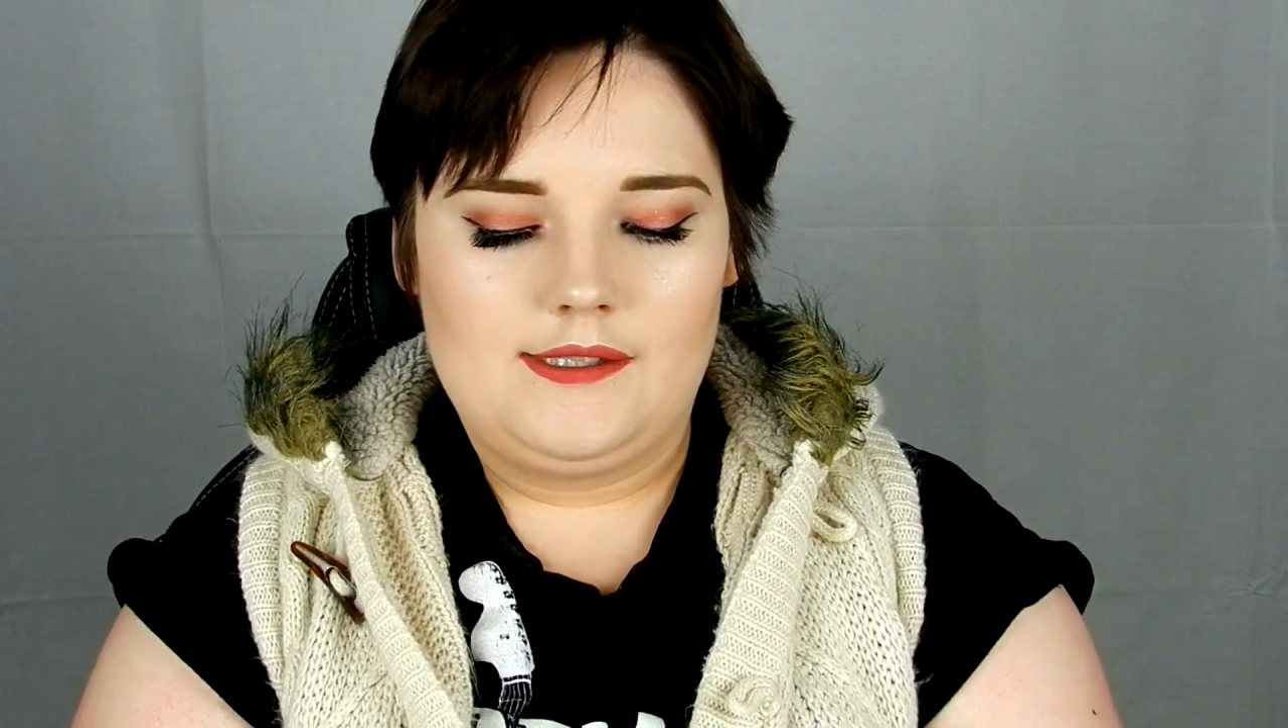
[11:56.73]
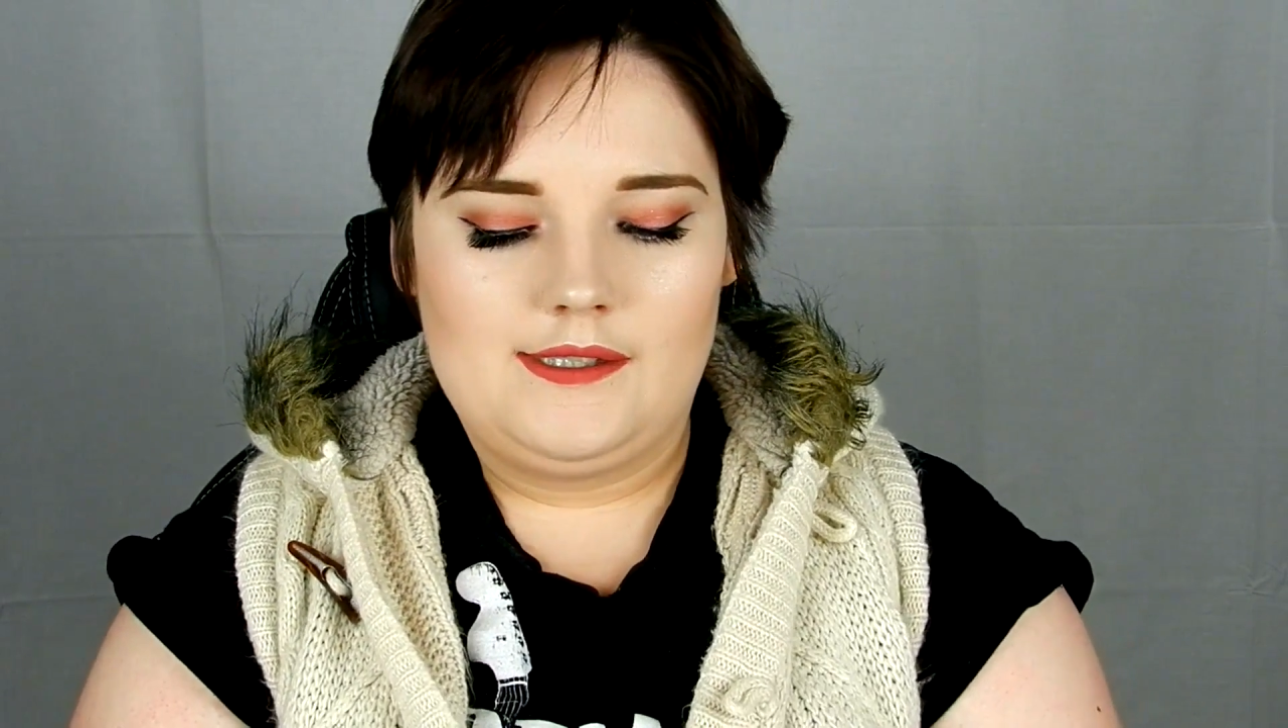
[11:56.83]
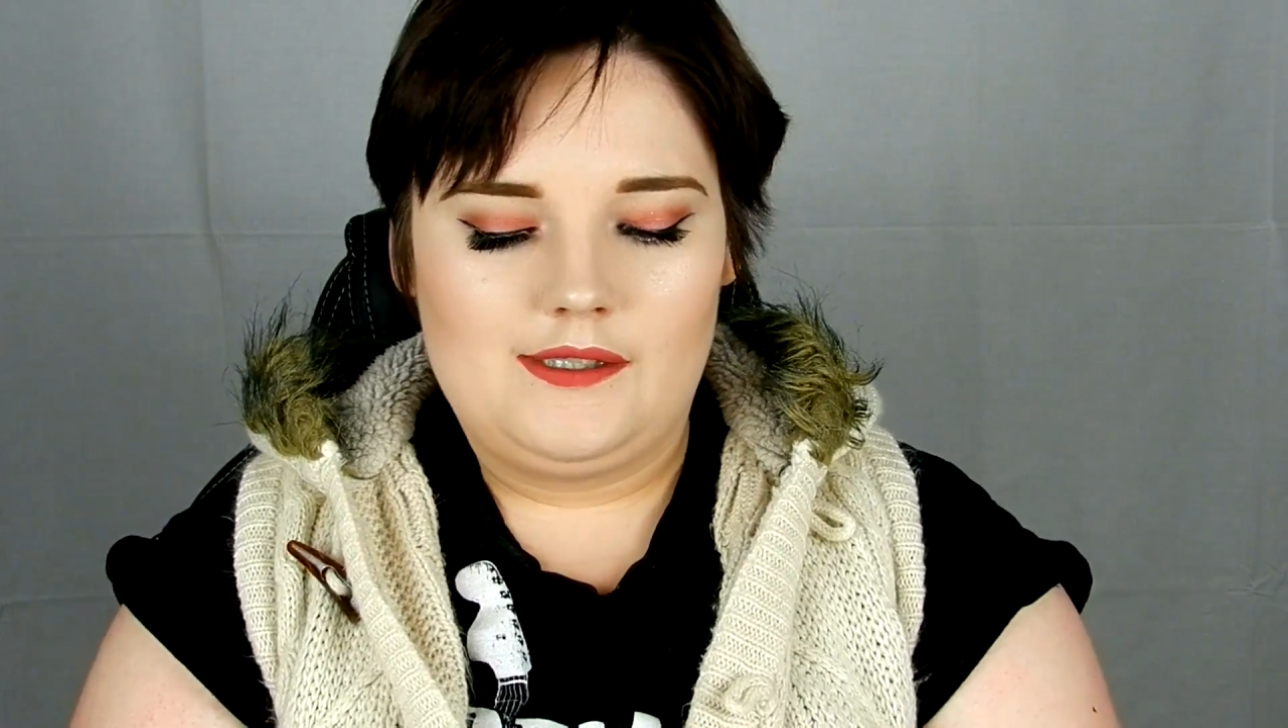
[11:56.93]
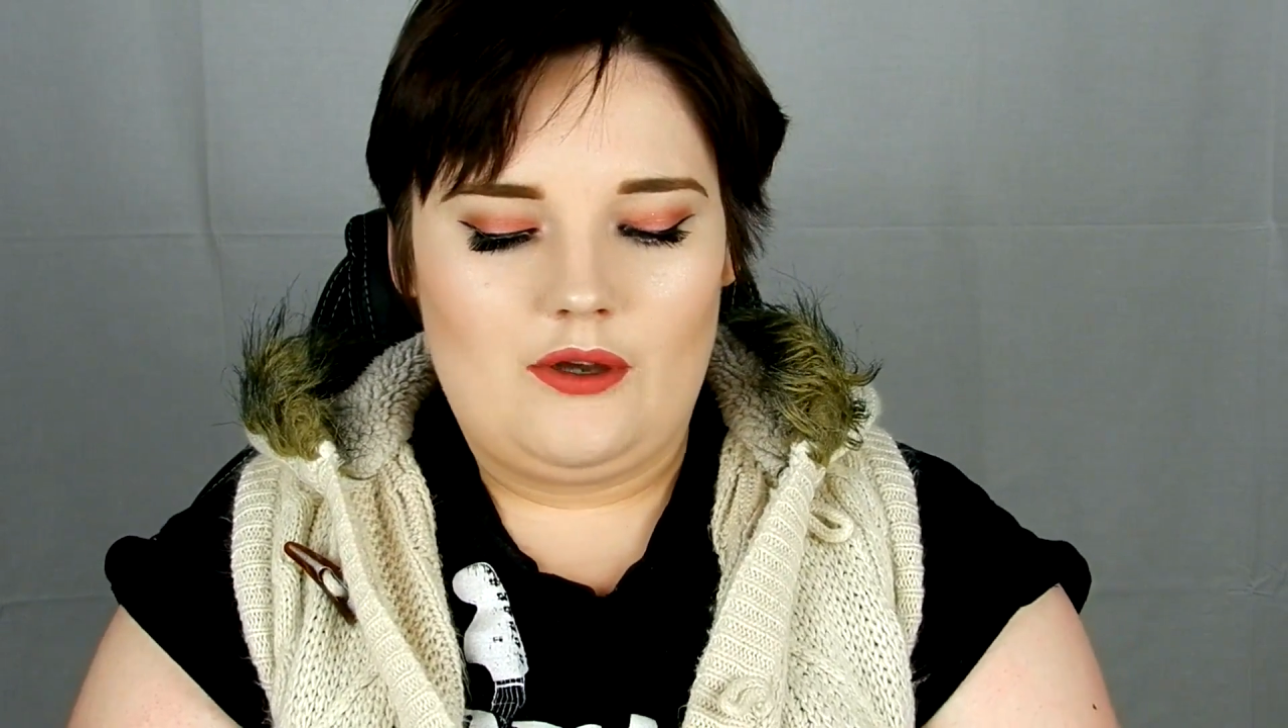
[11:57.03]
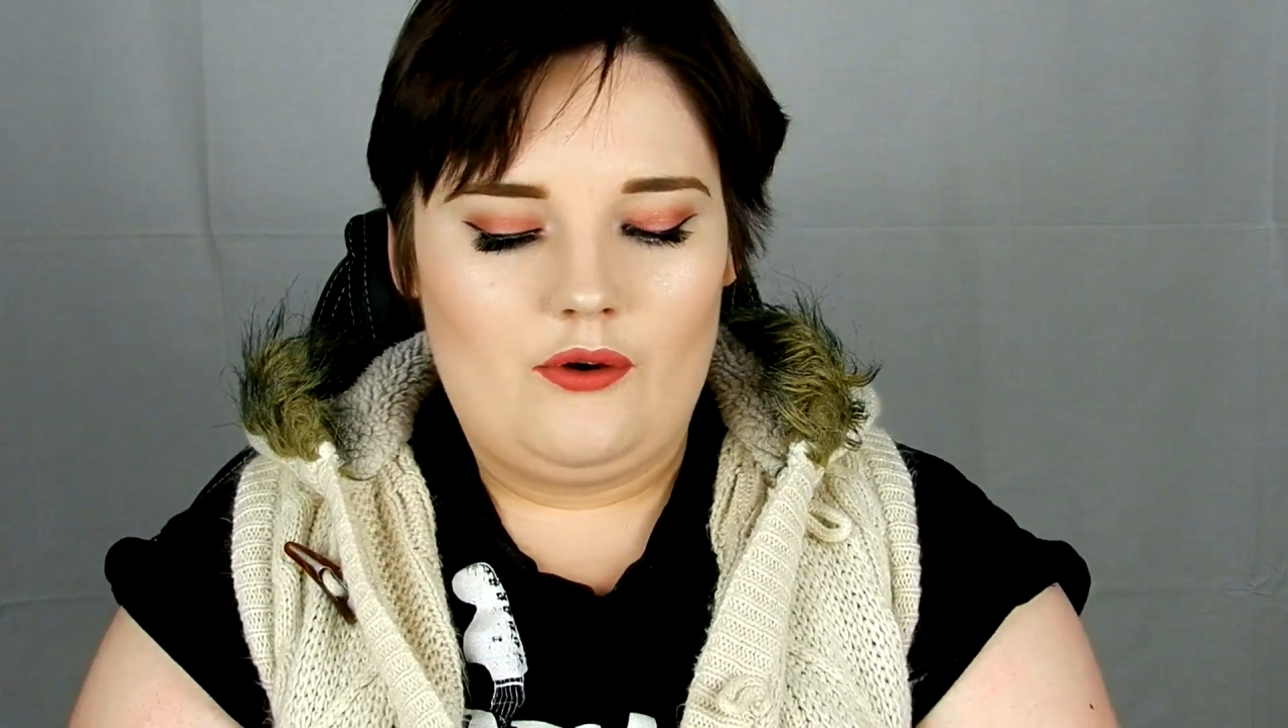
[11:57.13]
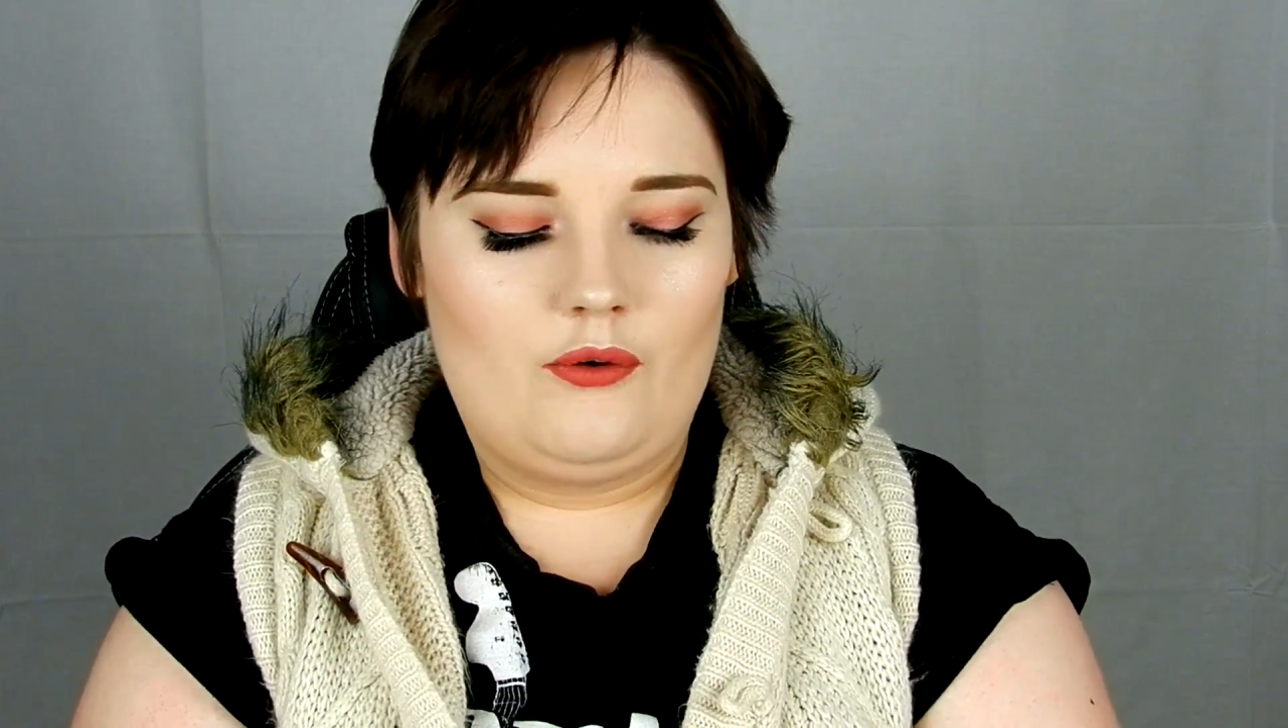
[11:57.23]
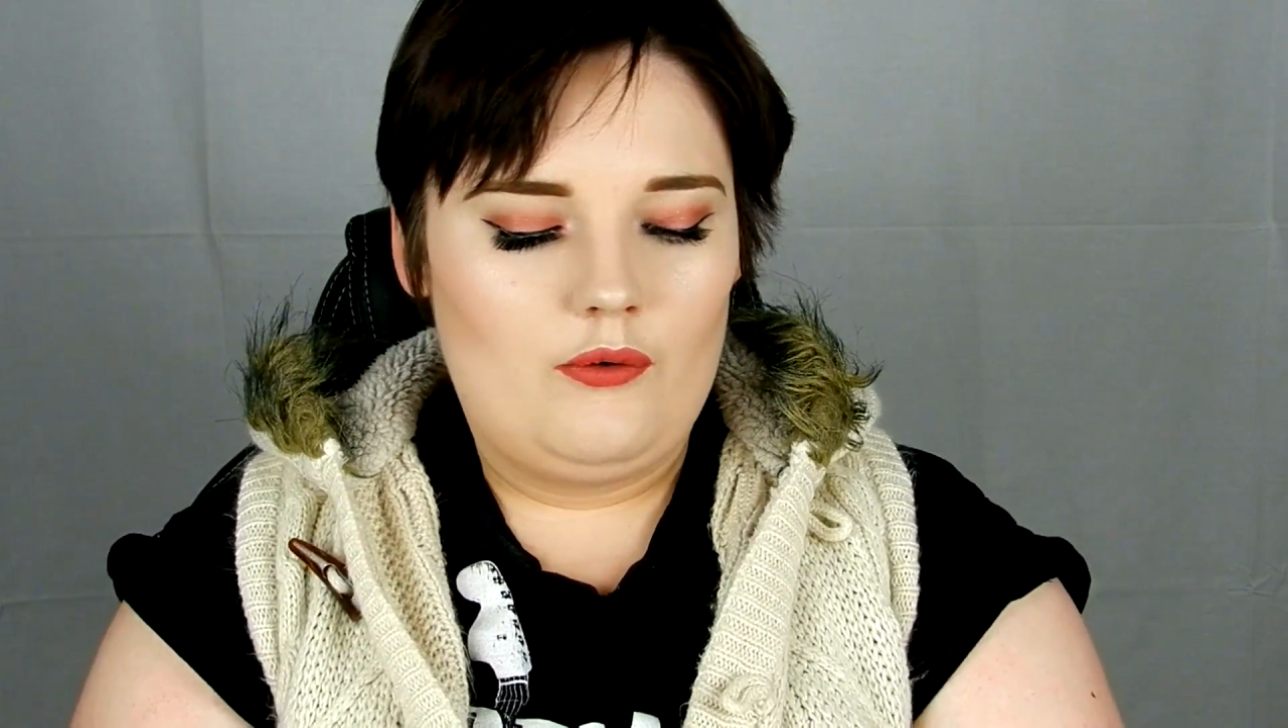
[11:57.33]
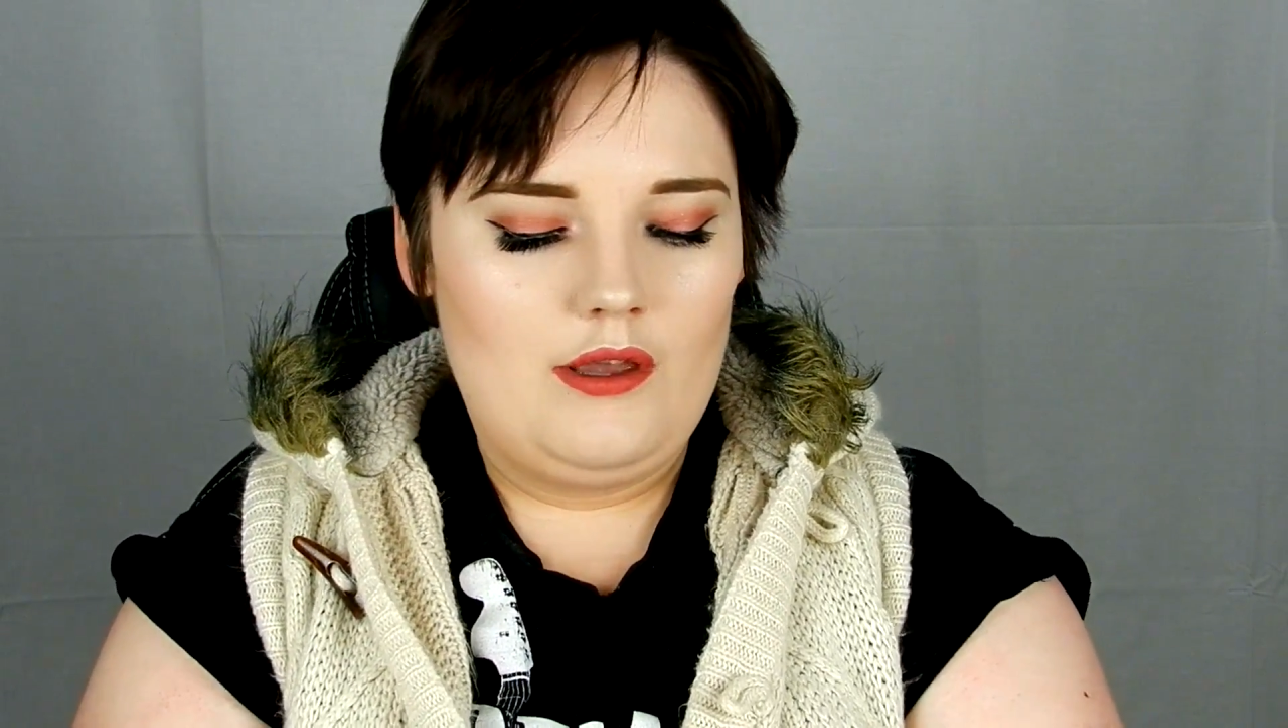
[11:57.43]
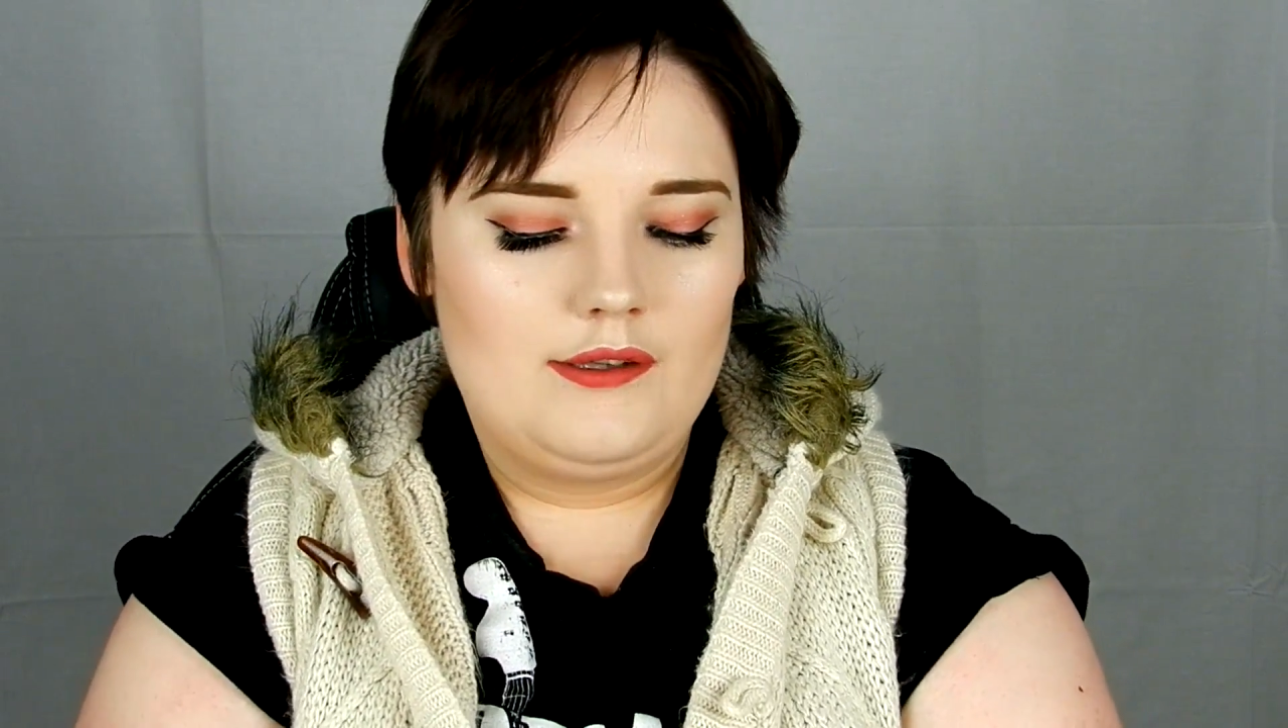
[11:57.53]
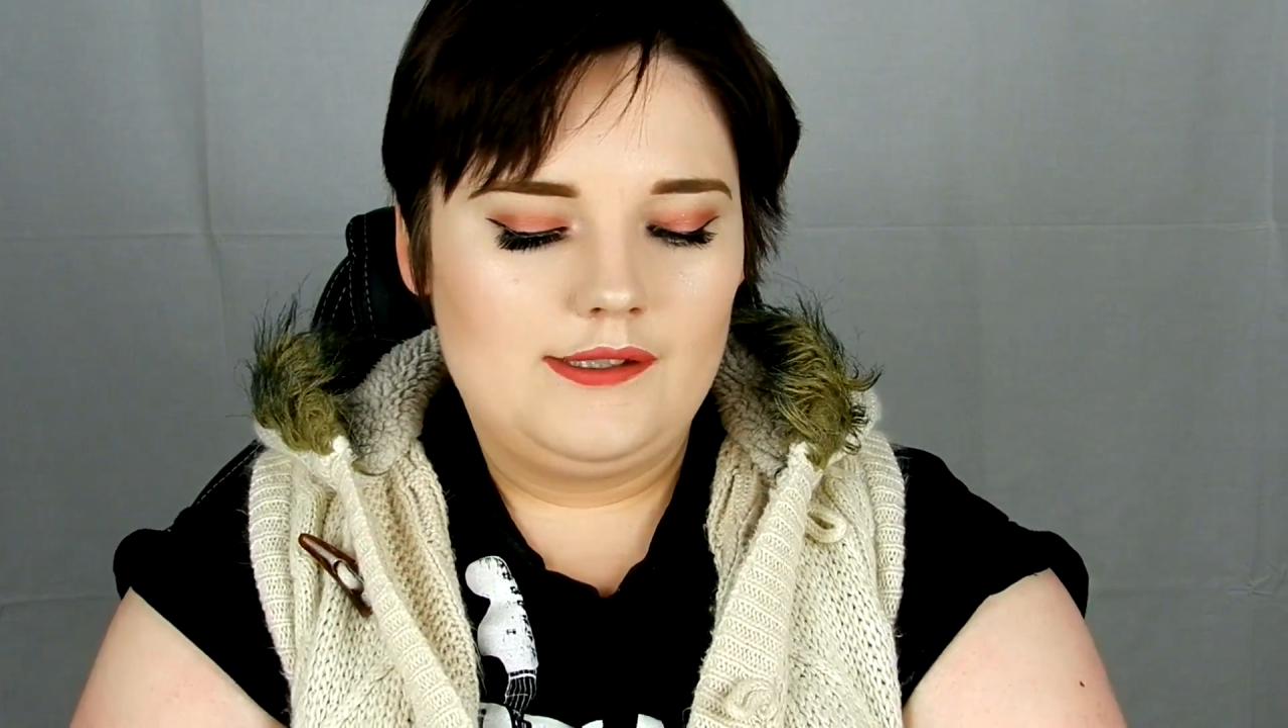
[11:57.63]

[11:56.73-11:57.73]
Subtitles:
so